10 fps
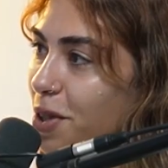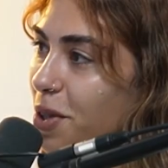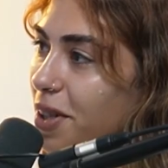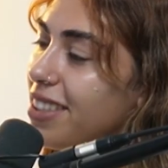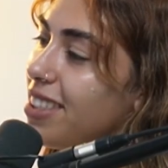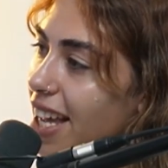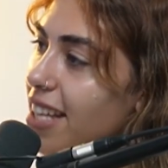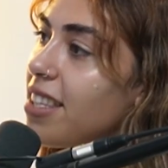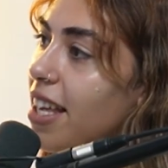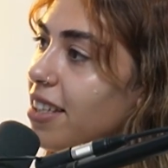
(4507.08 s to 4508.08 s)
For sure, it's
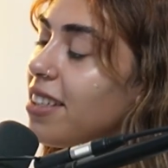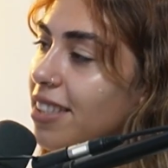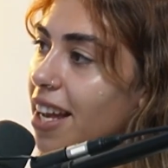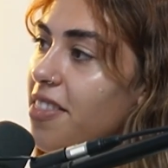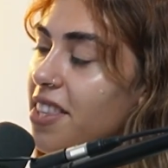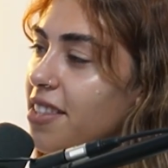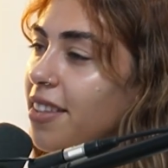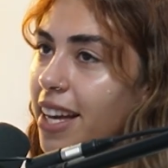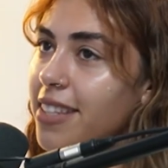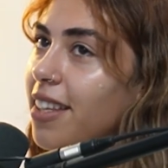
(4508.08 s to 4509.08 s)
nice
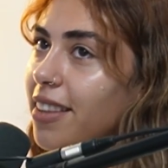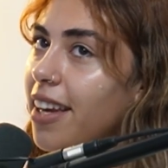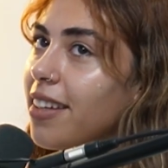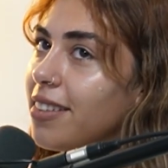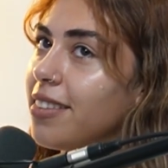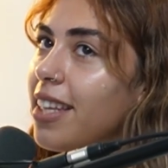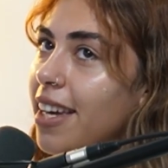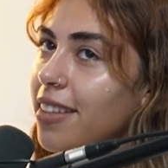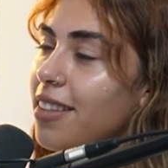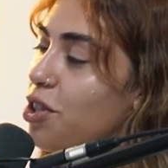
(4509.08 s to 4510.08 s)
that like
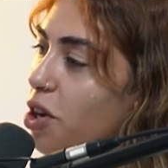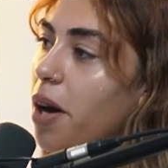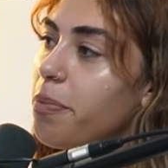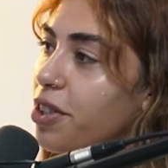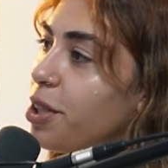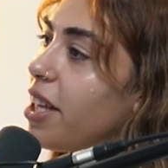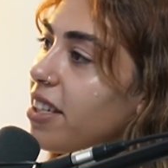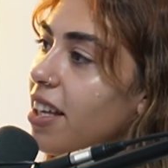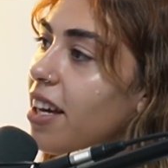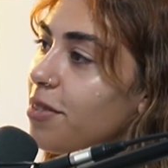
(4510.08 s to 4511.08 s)
they show up for you
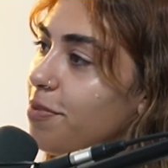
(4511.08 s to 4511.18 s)
like that.